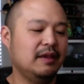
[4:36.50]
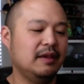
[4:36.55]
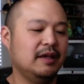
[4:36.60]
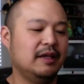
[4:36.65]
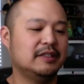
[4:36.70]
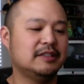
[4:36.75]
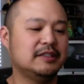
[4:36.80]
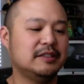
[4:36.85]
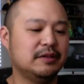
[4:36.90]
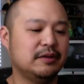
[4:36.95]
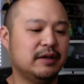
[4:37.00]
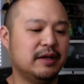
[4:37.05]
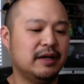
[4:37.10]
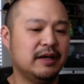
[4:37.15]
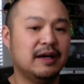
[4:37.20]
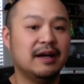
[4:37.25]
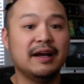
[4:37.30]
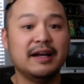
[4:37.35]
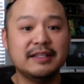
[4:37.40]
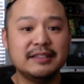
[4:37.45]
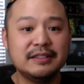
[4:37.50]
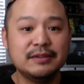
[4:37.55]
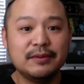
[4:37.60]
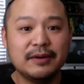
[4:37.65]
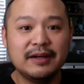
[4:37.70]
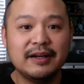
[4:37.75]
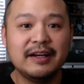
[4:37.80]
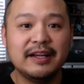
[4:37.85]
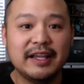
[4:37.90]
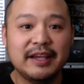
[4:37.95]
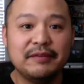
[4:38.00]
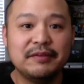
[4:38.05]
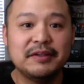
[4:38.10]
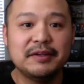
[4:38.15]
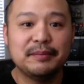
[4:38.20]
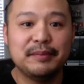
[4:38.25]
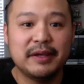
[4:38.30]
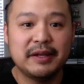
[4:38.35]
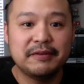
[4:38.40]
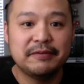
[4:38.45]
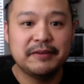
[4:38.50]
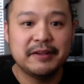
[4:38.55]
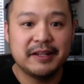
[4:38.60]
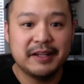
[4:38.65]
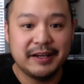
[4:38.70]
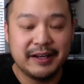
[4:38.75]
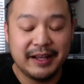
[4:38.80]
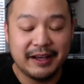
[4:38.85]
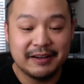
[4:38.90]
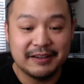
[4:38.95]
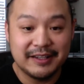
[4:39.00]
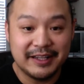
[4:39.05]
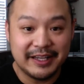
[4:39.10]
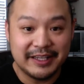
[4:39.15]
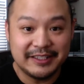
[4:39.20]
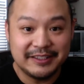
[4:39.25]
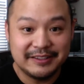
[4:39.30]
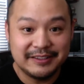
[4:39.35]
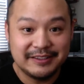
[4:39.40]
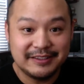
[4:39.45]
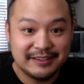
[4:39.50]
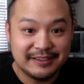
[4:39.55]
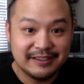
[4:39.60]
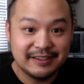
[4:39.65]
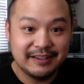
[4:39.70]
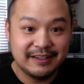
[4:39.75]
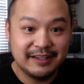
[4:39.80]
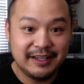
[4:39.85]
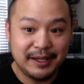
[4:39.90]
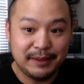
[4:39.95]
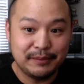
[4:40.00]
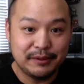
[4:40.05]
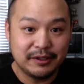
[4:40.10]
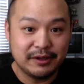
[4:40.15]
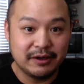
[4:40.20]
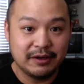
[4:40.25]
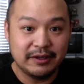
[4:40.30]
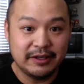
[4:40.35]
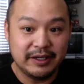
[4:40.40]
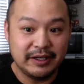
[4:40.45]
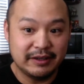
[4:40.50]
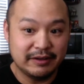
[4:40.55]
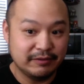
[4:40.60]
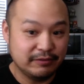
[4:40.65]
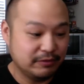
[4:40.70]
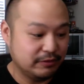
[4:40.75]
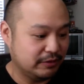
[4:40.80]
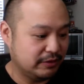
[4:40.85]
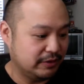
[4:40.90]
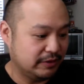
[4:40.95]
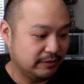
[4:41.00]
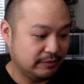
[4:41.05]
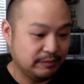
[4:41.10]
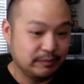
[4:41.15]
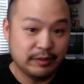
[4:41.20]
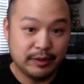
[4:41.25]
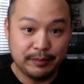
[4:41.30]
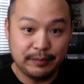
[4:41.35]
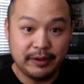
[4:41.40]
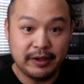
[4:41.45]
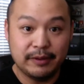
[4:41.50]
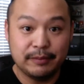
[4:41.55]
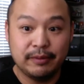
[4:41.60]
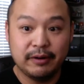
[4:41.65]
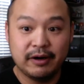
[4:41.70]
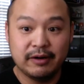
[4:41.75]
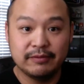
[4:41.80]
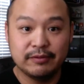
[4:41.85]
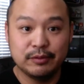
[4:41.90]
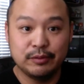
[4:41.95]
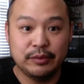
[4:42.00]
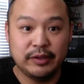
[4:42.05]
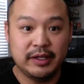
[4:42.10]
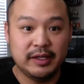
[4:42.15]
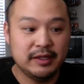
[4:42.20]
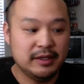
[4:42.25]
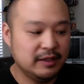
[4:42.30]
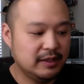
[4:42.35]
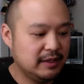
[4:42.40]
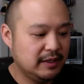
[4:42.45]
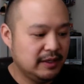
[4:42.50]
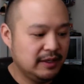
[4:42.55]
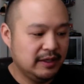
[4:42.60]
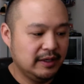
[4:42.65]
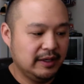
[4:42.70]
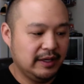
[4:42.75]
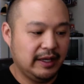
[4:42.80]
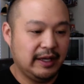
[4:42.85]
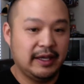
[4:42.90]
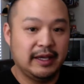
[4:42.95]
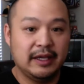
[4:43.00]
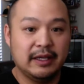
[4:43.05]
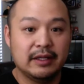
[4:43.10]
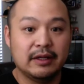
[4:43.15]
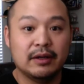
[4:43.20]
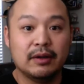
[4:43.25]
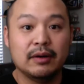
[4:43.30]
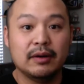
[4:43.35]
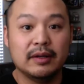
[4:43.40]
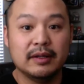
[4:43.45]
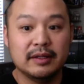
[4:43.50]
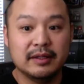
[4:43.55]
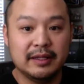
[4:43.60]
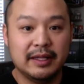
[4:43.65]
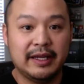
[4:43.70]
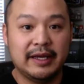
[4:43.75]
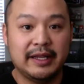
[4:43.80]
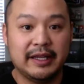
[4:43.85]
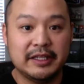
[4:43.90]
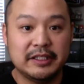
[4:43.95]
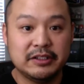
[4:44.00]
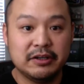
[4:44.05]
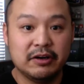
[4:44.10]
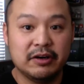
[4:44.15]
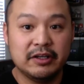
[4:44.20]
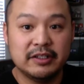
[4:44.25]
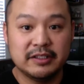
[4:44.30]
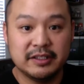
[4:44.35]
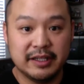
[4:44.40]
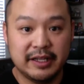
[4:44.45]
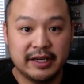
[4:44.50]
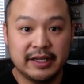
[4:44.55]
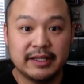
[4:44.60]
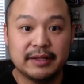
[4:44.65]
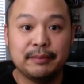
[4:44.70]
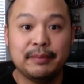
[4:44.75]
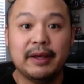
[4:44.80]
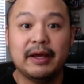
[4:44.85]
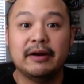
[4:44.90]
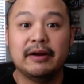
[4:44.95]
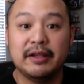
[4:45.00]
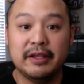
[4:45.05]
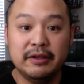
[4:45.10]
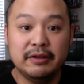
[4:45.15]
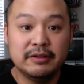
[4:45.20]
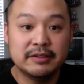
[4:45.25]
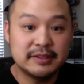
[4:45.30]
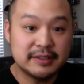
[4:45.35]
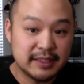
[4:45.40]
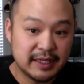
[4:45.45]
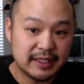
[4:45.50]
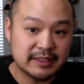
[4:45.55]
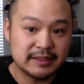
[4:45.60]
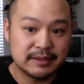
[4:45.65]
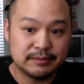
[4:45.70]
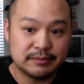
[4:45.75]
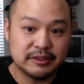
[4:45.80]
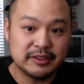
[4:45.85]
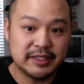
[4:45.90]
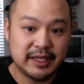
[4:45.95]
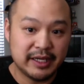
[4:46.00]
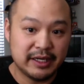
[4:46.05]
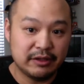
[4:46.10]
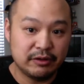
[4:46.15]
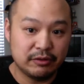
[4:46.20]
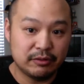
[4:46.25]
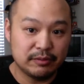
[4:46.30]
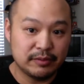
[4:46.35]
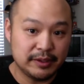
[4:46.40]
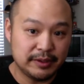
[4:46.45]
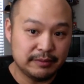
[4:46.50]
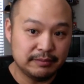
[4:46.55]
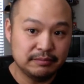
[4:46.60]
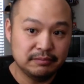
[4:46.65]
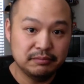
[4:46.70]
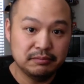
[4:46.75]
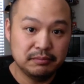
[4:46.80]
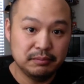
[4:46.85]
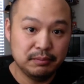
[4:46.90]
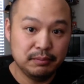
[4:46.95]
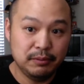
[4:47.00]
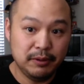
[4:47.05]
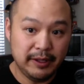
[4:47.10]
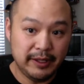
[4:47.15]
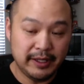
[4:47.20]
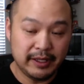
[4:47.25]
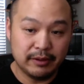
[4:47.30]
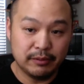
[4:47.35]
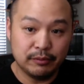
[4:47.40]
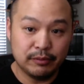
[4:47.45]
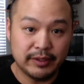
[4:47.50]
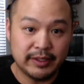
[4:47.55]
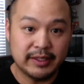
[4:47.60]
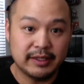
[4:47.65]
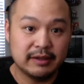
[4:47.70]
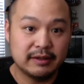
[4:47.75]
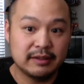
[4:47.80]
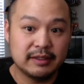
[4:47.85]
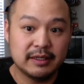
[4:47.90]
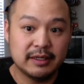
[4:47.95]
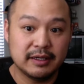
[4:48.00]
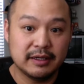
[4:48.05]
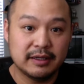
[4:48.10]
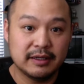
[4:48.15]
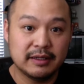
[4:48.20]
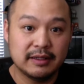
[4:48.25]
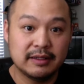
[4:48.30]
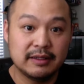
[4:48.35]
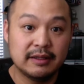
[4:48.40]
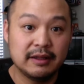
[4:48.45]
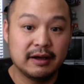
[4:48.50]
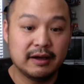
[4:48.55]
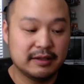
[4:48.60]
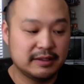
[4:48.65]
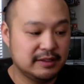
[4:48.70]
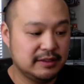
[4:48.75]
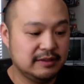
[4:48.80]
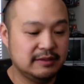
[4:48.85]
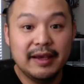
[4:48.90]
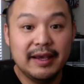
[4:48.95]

And so I still wanted to give it the benefit of the doubt, and I kept it on here for the better part of a week, and letting it charge or letting the battery use as I'm just kind of normally playing it without docked.